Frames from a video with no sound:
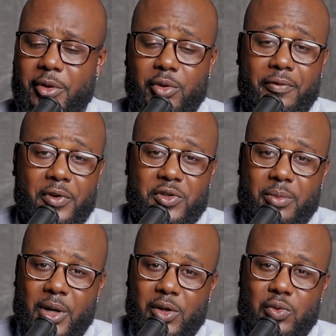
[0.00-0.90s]
If you're
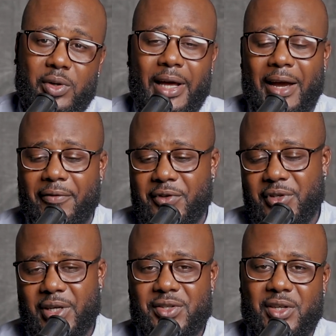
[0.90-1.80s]
somebody who on average
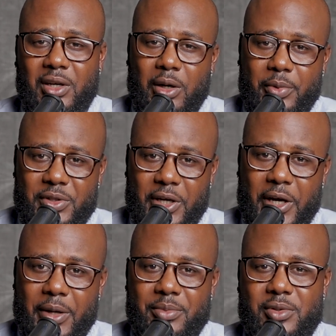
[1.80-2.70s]
gets sick a couple
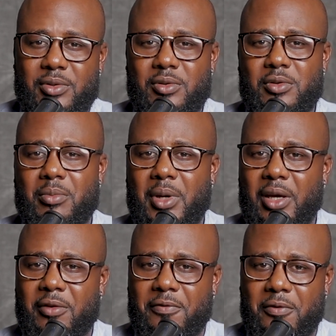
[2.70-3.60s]
times, you
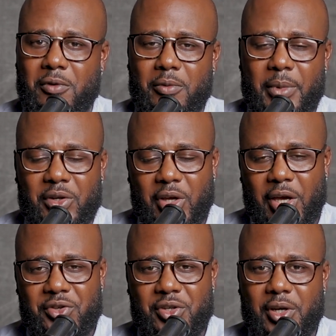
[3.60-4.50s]
may for
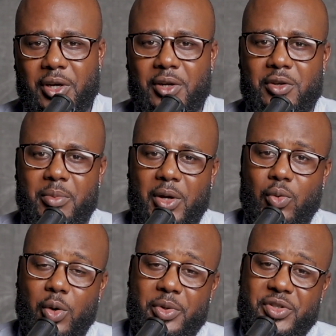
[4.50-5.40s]
medication, you may
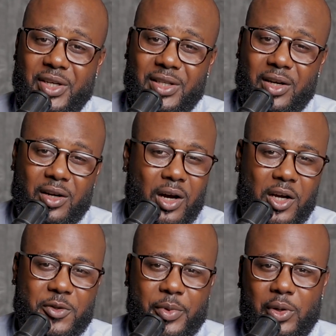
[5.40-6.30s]
want to be checked out at the
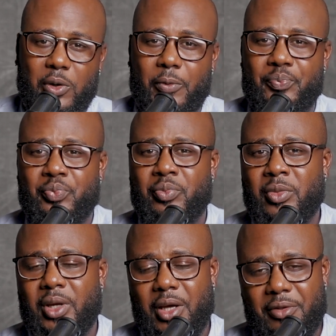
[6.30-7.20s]
hospital
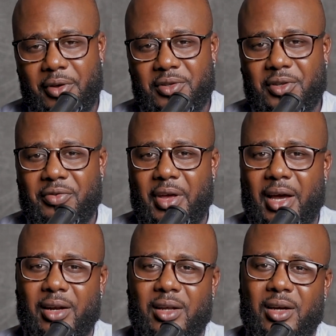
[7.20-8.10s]
and things like
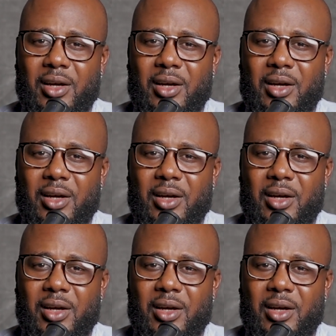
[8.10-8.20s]
that.